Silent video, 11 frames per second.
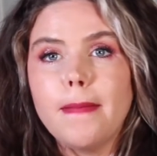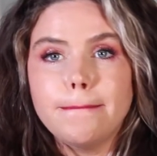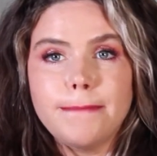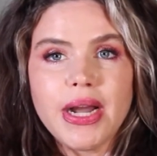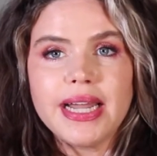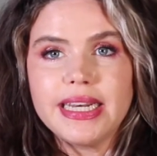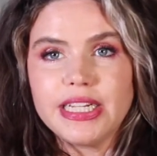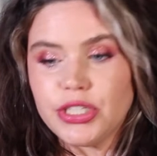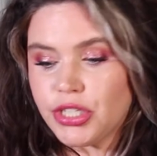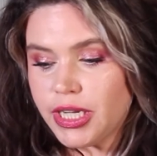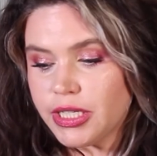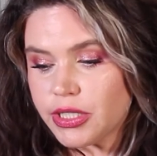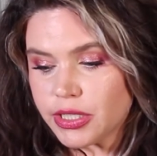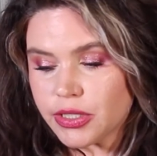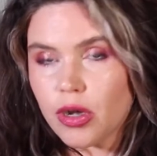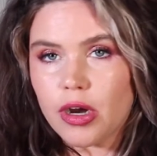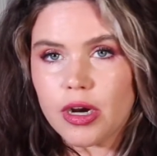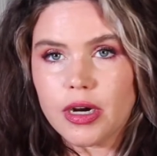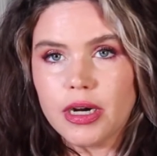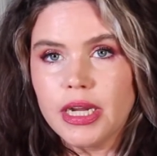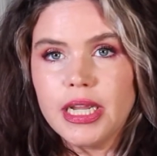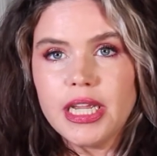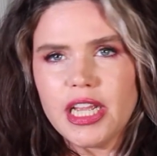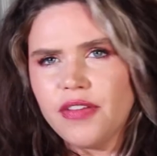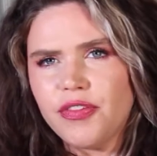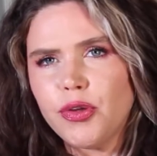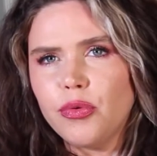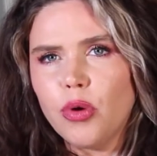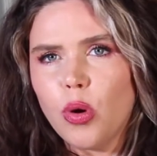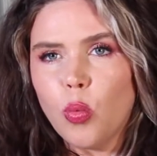but chances are if you